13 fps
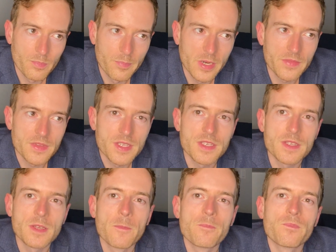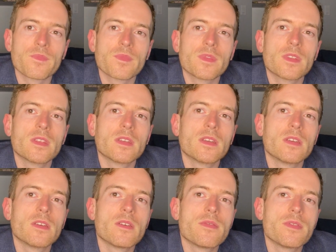But the
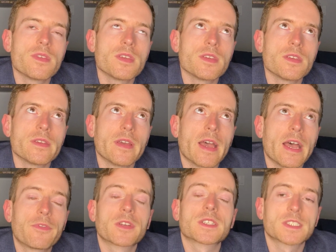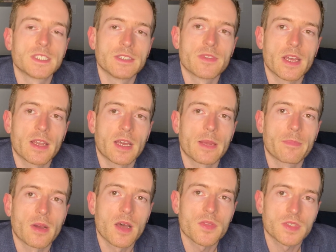the efficacy of that
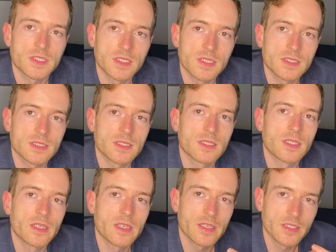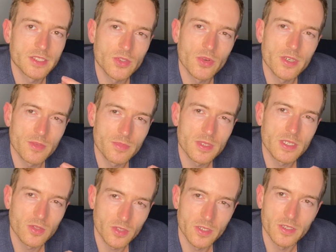hypothesis is going to be
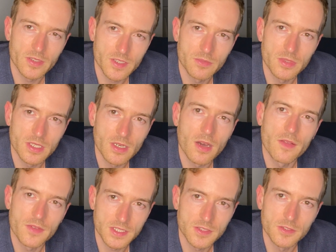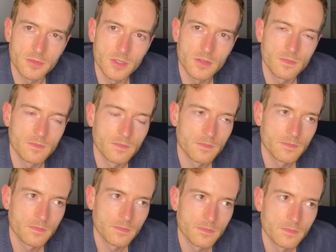clearer to me on this new moon.
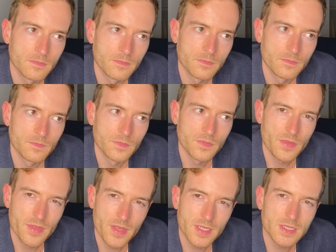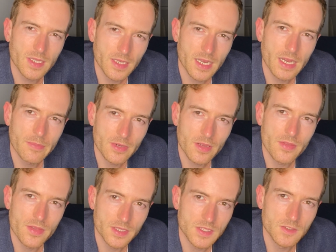Things that happen
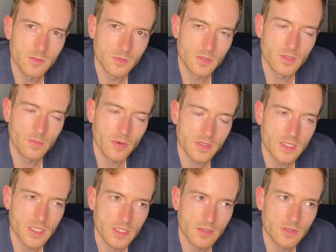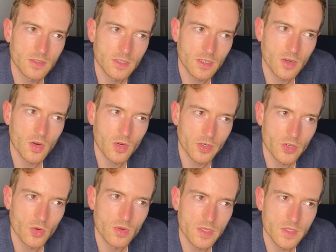on this new moon in particular are
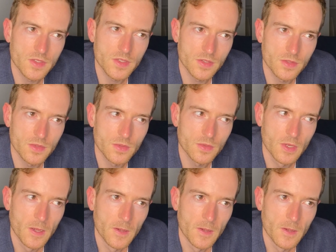going to